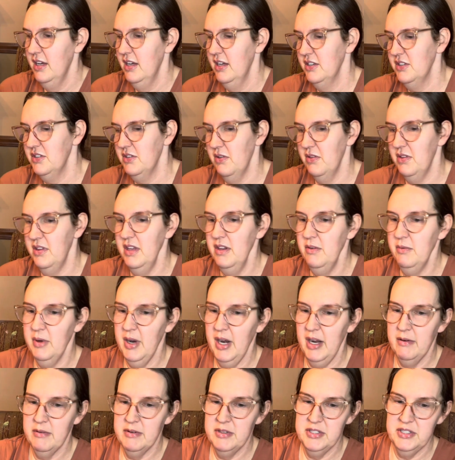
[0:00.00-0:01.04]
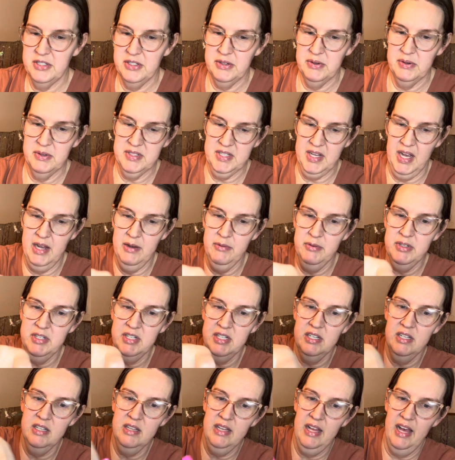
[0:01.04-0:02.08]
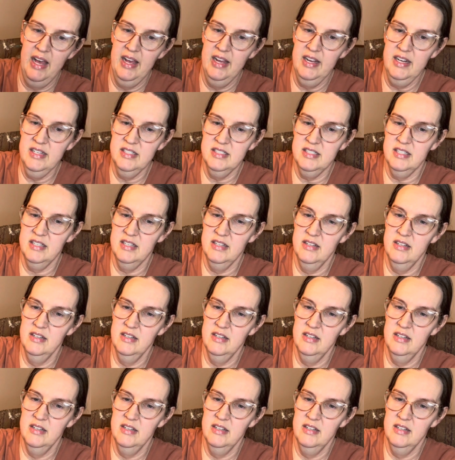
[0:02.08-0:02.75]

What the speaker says: So then what I would do is I would collect